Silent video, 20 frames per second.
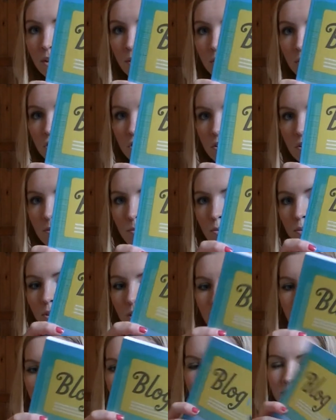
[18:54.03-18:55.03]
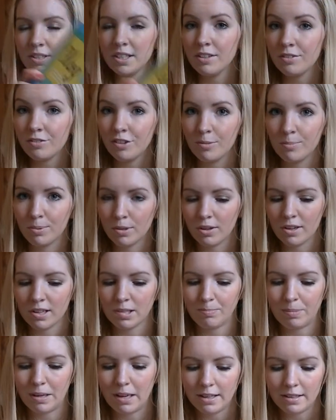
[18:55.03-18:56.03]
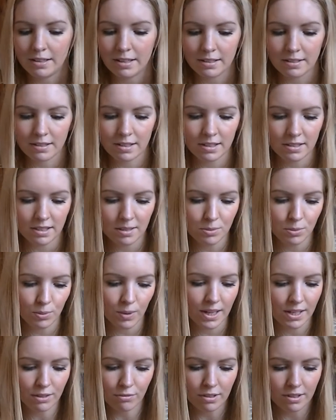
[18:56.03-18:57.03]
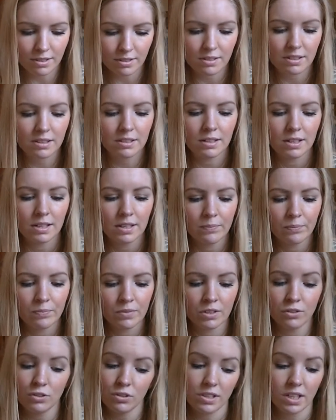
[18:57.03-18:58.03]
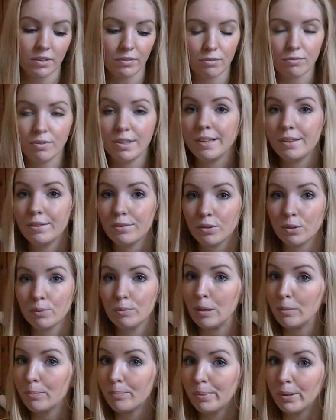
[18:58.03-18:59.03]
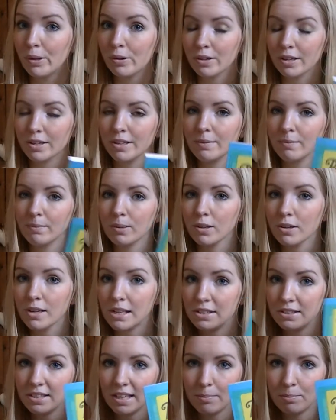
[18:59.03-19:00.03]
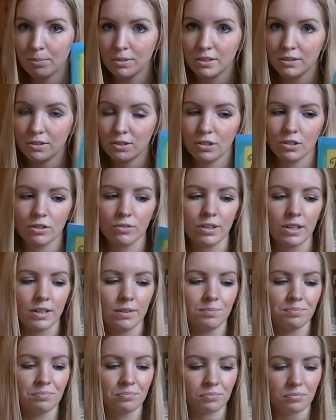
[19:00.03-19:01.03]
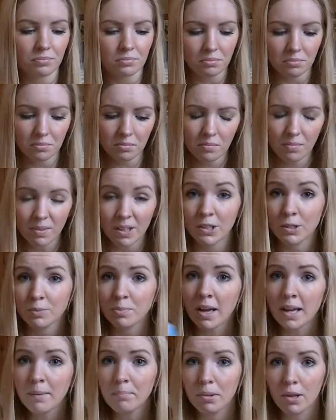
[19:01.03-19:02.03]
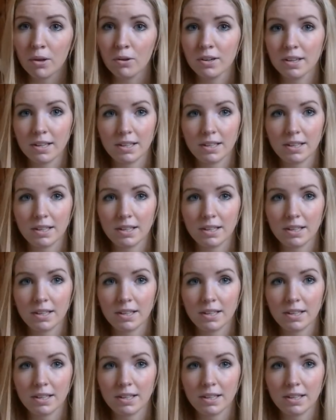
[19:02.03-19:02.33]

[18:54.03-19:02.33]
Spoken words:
which is this book here. I've seen a few bloggers buy this, and it seems quite interesting. Just have a read through about blogging and blogging tips and stuff, because my blog